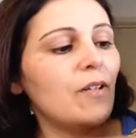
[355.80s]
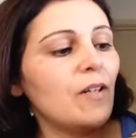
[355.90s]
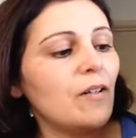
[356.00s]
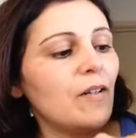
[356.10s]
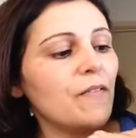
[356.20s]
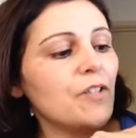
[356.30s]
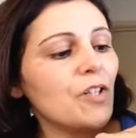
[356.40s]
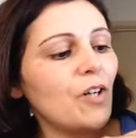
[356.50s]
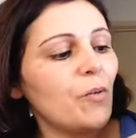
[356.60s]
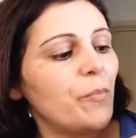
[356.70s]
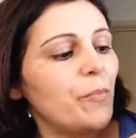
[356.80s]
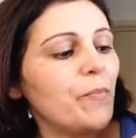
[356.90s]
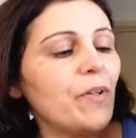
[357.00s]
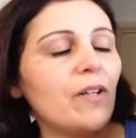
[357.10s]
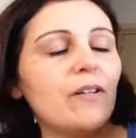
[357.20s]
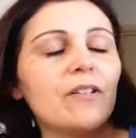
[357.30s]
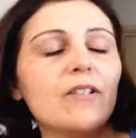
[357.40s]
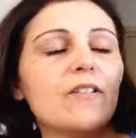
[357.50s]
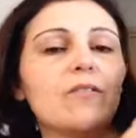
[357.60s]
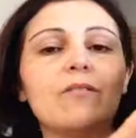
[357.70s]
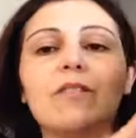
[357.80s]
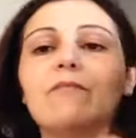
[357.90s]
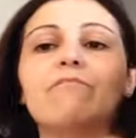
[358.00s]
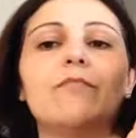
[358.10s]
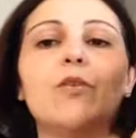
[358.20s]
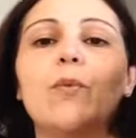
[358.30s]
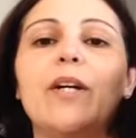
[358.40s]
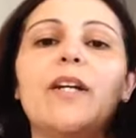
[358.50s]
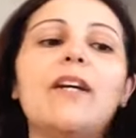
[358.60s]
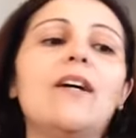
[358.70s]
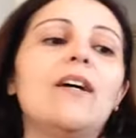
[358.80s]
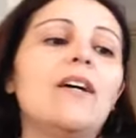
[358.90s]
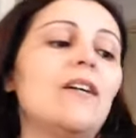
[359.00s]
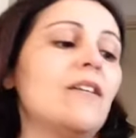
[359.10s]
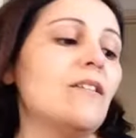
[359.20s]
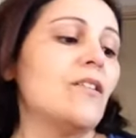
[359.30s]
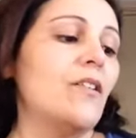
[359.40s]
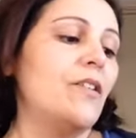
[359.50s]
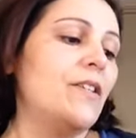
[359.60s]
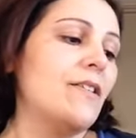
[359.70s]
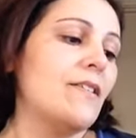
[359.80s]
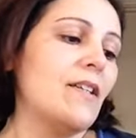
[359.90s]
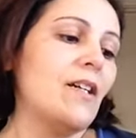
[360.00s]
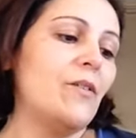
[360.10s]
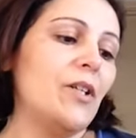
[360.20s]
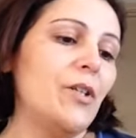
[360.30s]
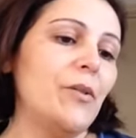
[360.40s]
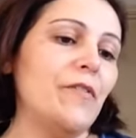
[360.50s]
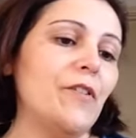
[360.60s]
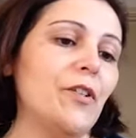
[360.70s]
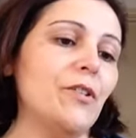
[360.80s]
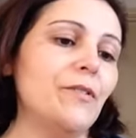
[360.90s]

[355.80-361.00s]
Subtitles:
at the top, and I just thought, no way. So this is now a UFO